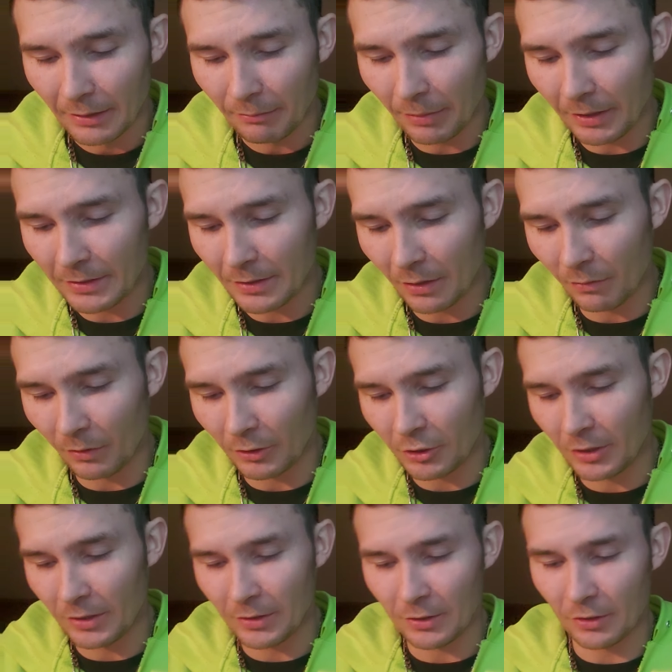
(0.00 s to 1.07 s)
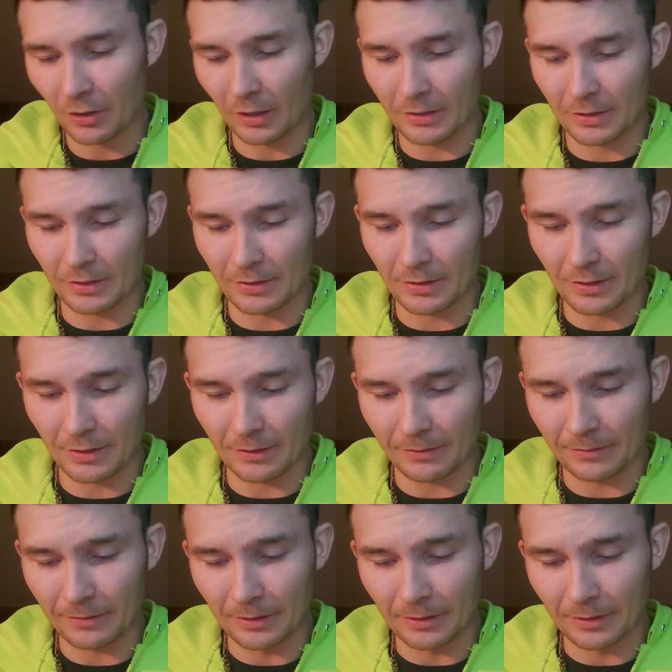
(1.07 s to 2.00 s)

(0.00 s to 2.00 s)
based on what Jesus Christ has done.